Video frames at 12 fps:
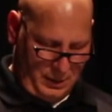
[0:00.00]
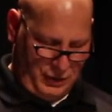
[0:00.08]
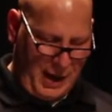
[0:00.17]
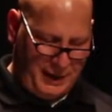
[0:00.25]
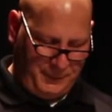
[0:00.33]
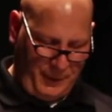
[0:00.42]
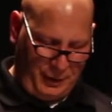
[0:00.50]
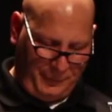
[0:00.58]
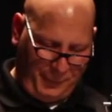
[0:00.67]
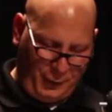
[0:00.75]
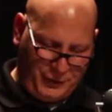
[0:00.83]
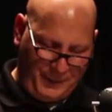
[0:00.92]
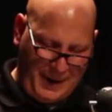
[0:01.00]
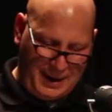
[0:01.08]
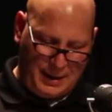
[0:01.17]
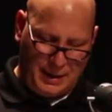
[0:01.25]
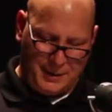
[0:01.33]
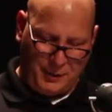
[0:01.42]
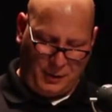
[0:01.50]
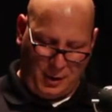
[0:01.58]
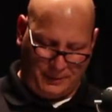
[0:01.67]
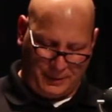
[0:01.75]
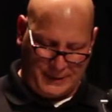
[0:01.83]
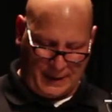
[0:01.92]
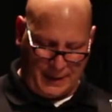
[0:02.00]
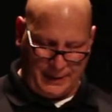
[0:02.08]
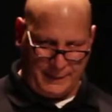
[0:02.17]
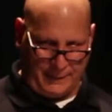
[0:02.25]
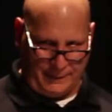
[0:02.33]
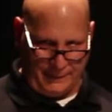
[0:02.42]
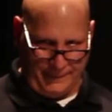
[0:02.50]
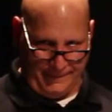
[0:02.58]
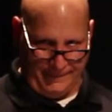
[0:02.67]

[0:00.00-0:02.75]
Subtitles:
Shakespeare, the first man in Under Armour tights.